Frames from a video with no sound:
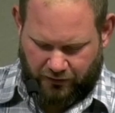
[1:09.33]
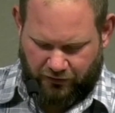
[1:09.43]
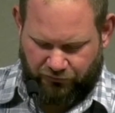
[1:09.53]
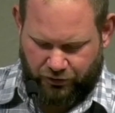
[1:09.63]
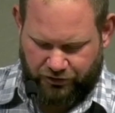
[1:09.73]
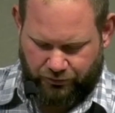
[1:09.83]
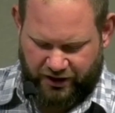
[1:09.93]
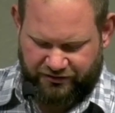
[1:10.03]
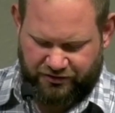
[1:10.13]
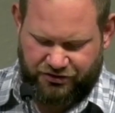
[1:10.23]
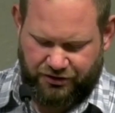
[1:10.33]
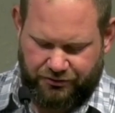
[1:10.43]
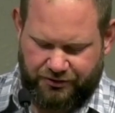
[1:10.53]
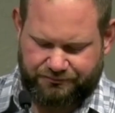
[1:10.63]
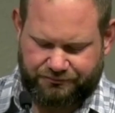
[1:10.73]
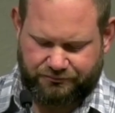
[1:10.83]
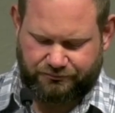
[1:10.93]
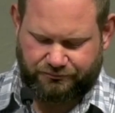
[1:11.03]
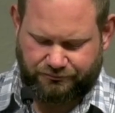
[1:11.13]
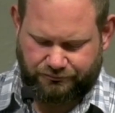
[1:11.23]
If we're to raise our children
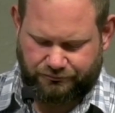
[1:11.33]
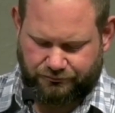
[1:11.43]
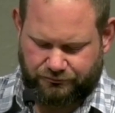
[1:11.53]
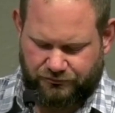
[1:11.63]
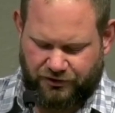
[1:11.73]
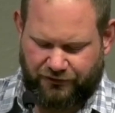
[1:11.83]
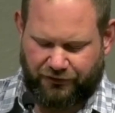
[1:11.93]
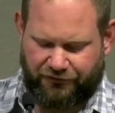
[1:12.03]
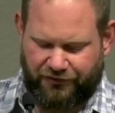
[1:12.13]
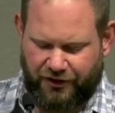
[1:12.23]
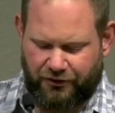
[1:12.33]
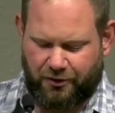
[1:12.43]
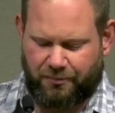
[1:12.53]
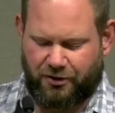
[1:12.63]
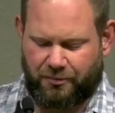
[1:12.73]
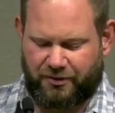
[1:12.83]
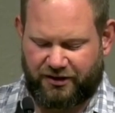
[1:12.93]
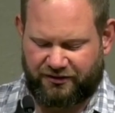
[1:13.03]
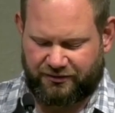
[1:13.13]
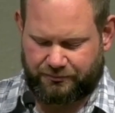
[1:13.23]
to fulfill their
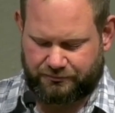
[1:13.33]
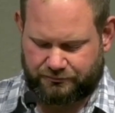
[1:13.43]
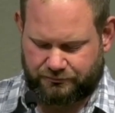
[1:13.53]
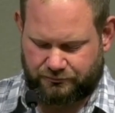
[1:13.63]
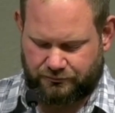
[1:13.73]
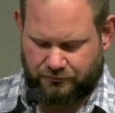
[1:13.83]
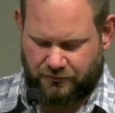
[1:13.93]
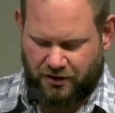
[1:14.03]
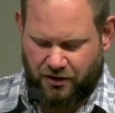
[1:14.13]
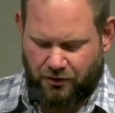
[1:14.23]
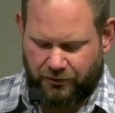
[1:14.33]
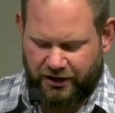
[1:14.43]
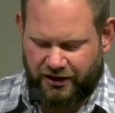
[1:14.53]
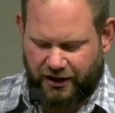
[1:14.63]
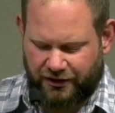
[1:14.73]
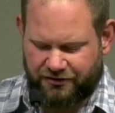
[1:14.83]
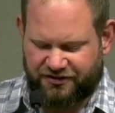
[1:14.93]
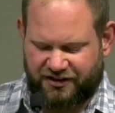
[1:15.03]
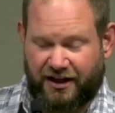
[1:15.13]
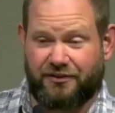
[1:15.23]
purpose, we need to
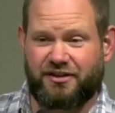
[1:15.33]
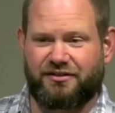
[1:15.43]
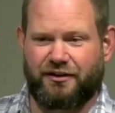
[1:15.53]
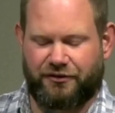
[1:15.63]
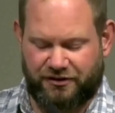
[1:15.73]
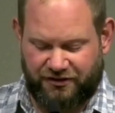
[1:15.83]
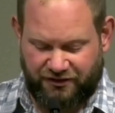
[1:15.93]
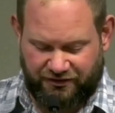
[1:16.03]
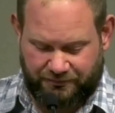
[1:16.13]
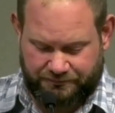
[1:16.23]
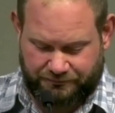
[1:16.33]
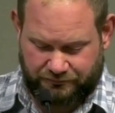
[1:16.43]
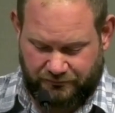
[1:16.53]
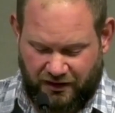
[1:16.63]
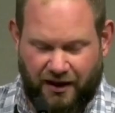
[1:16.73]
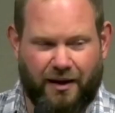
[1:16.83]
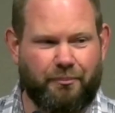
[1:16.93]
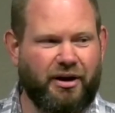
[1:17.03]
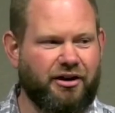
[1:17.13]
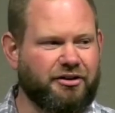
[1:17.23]
understand these differences
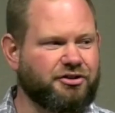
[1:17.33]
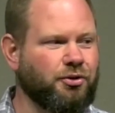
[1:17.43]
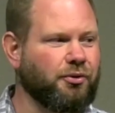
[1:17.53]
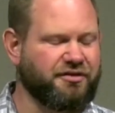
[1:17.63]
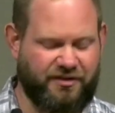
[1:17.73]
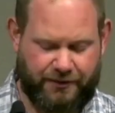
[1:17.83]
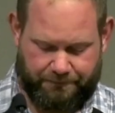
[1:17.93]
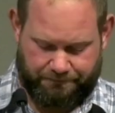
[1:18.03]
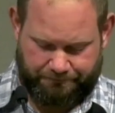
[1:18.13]
and parent towards them.